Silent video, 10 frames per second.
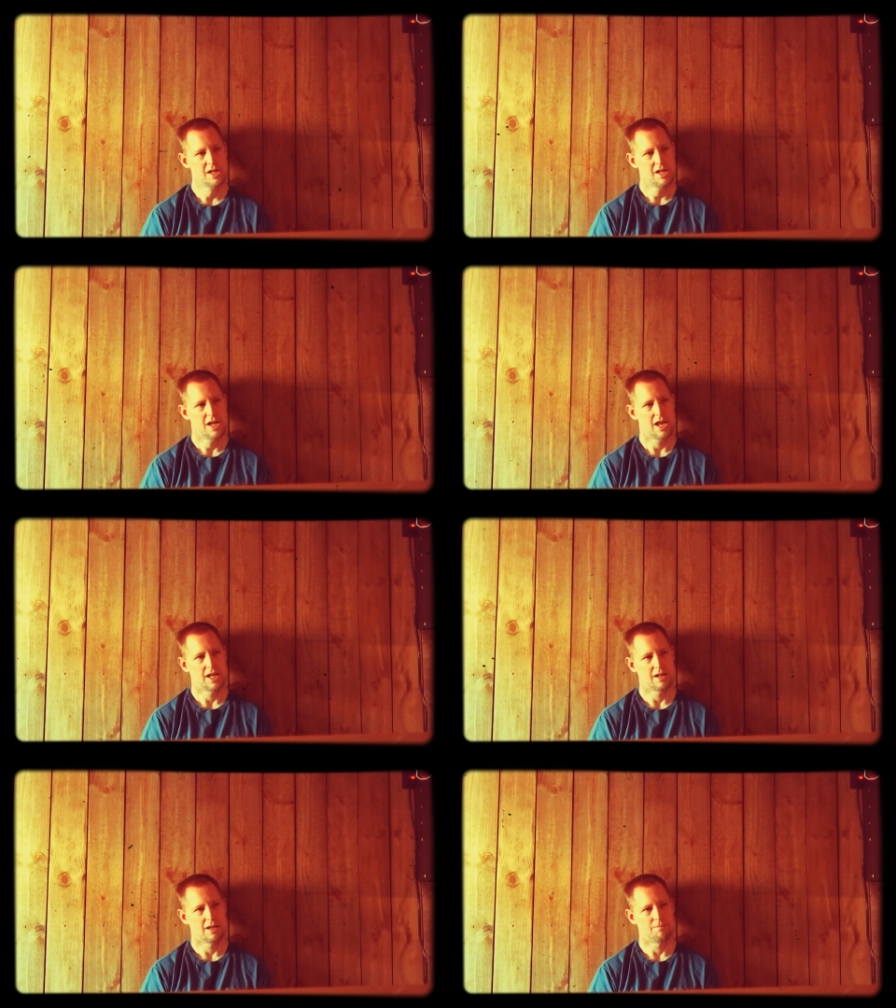
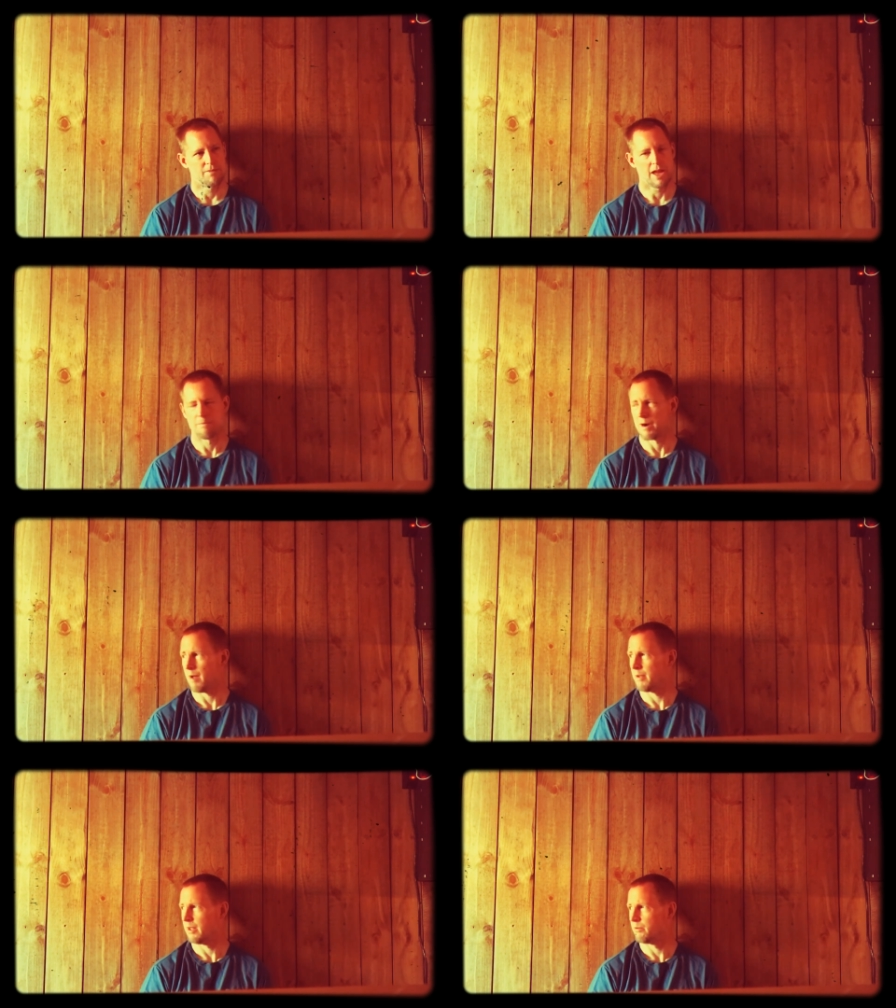and it
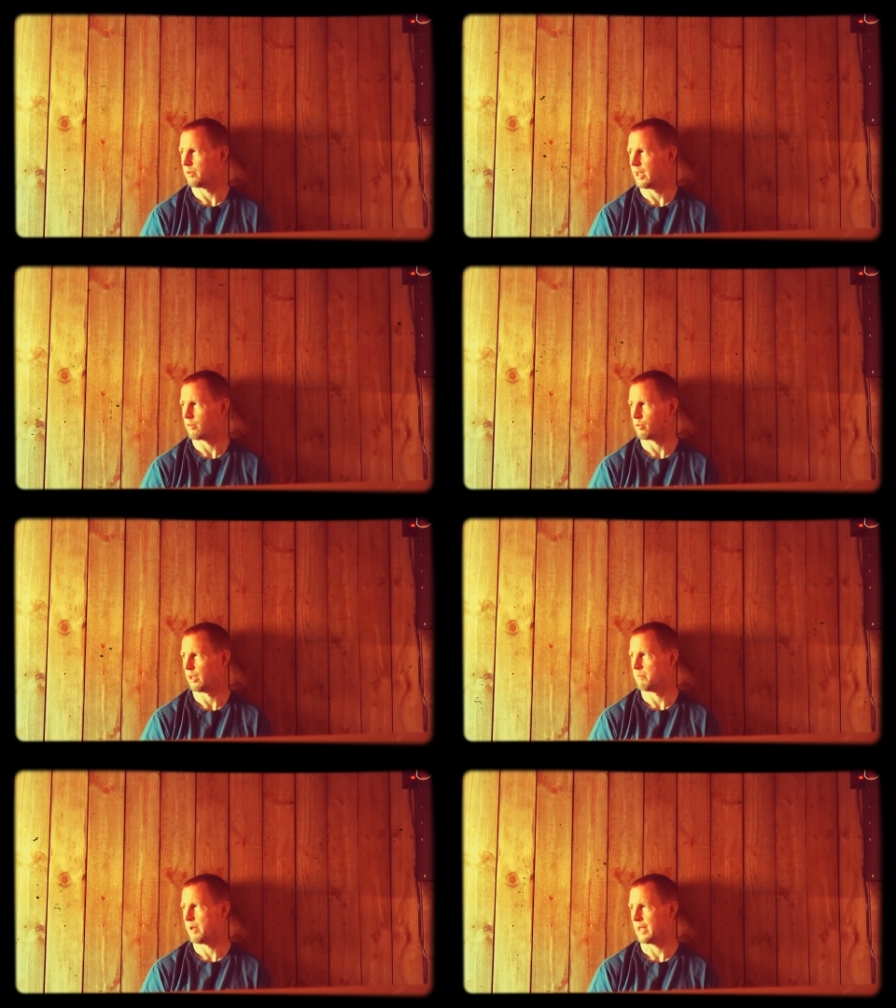probably gets
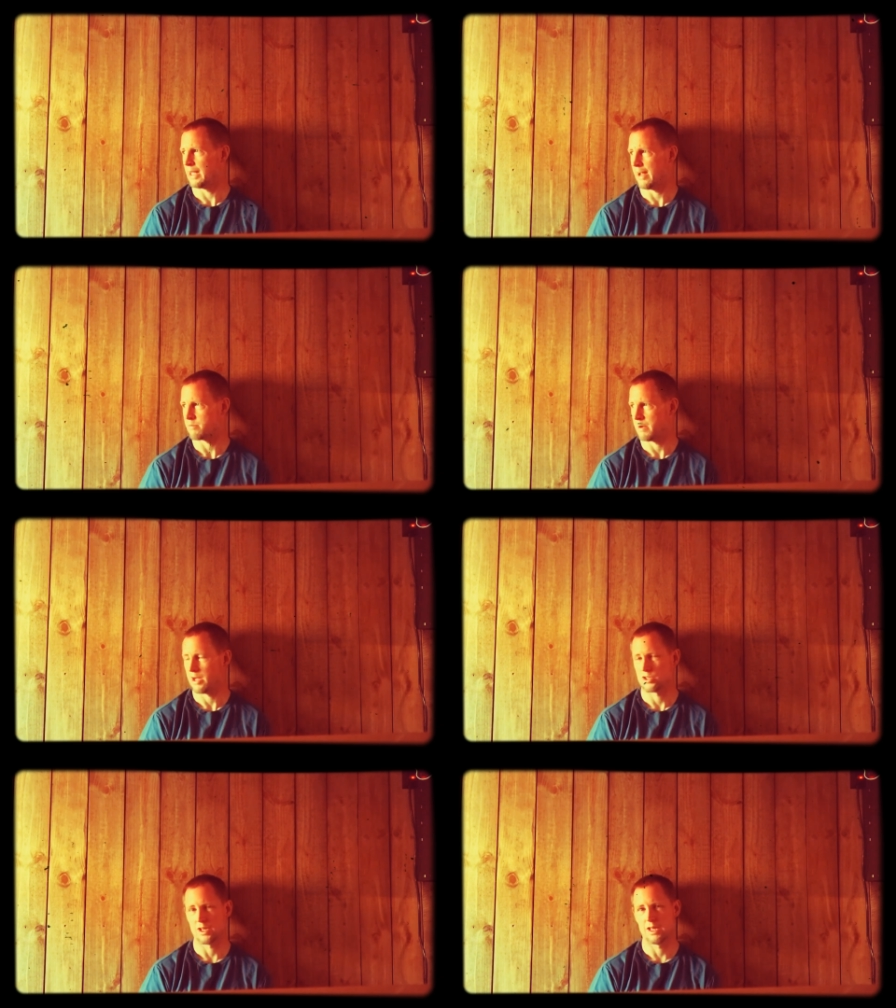really bad gas
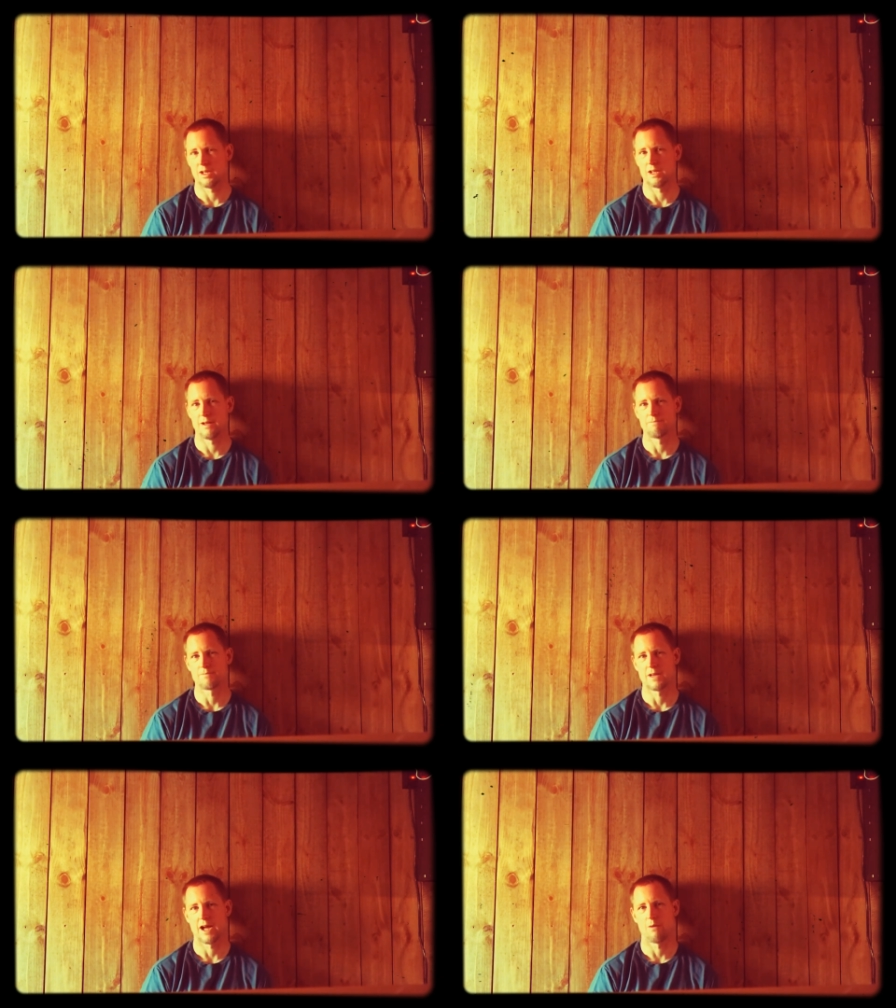mileage at
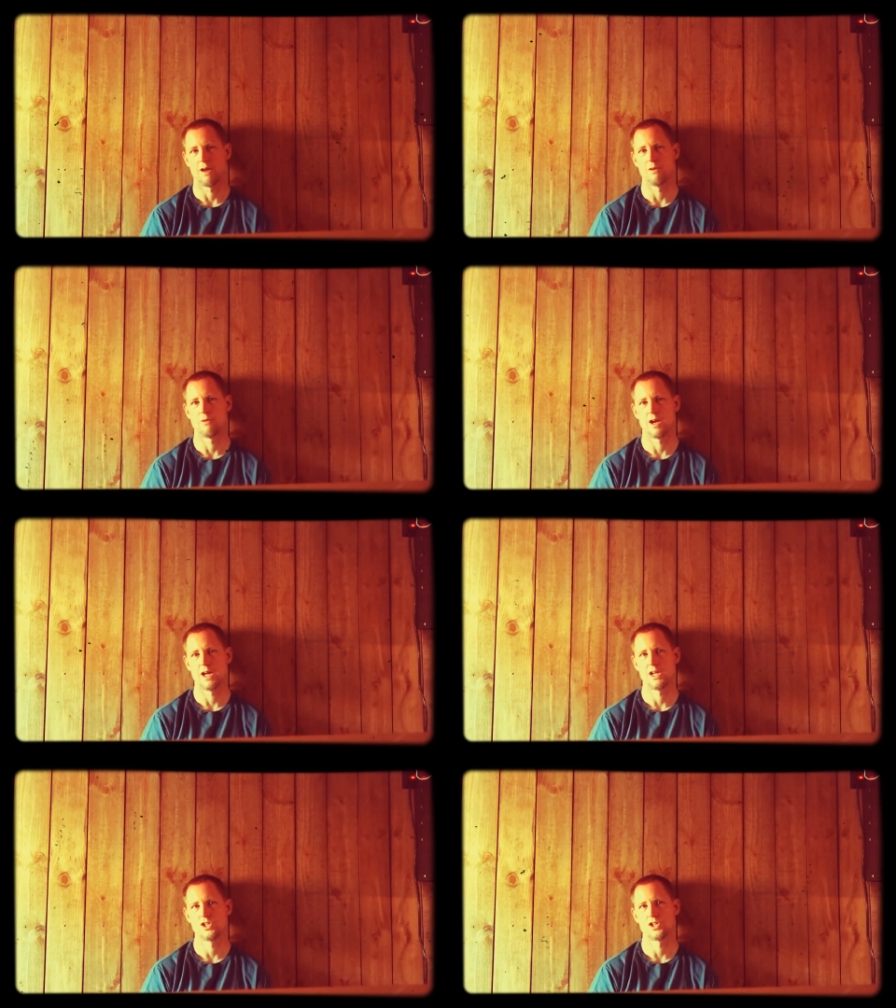highway
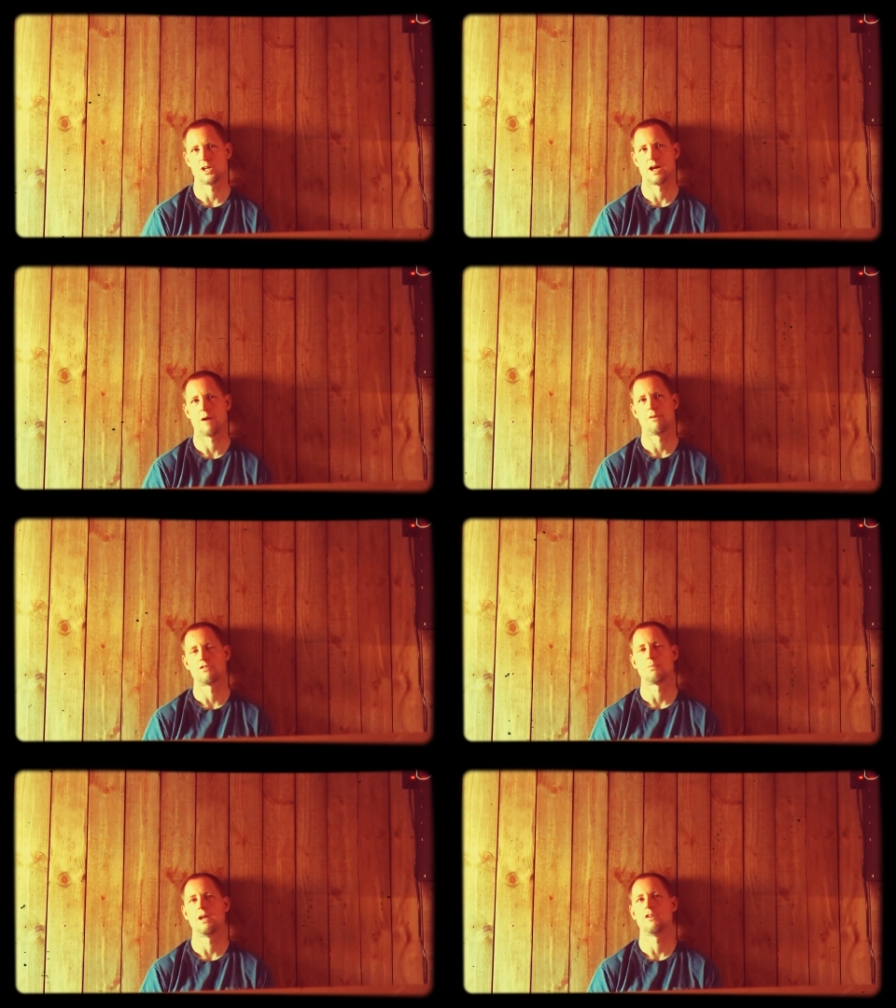range, highway
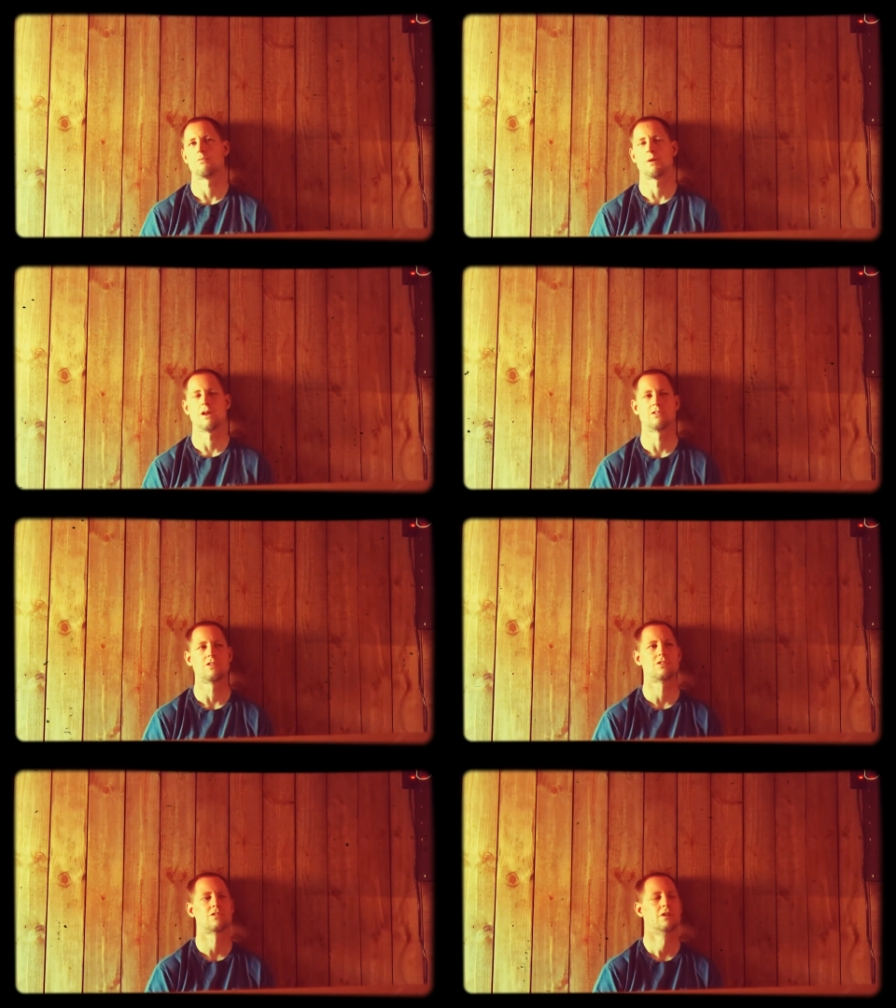speeds, because
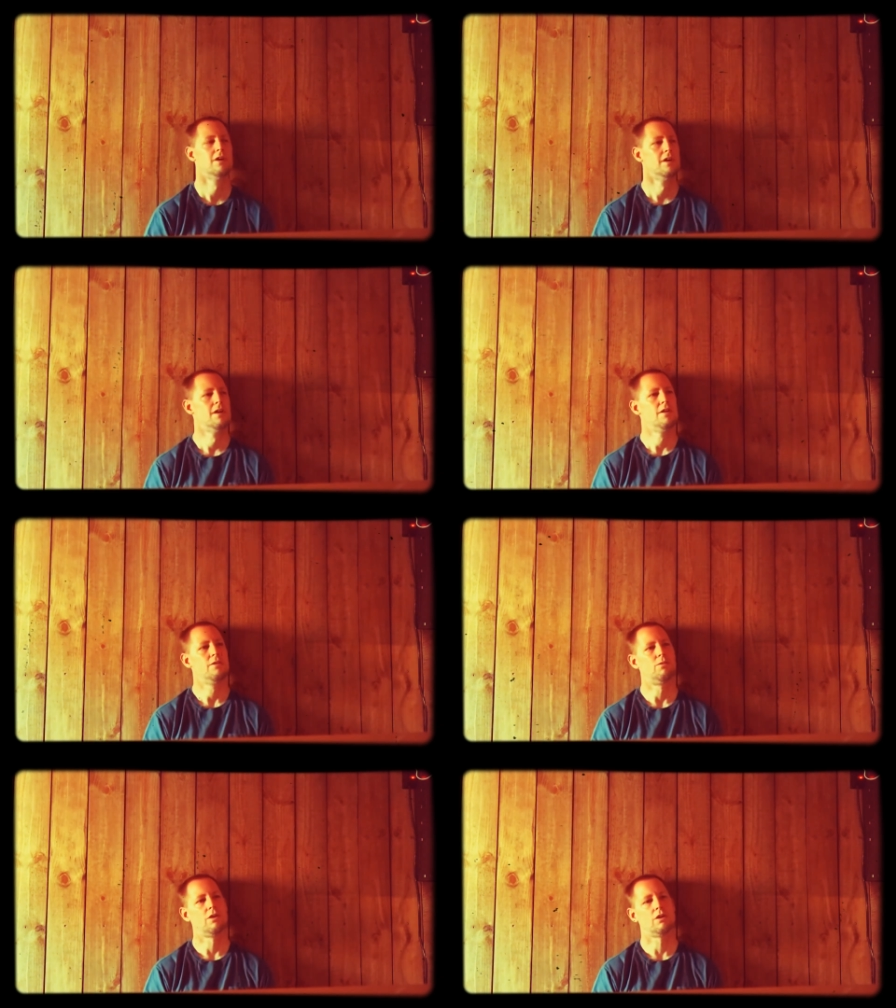it's
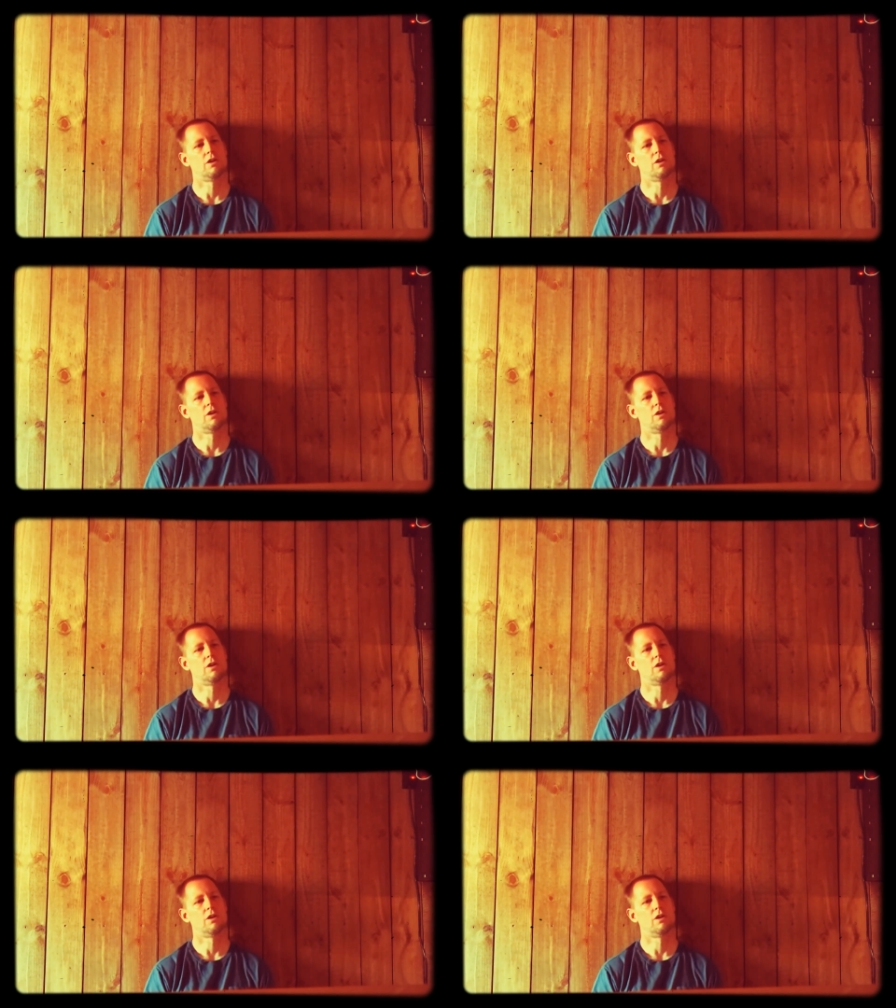real low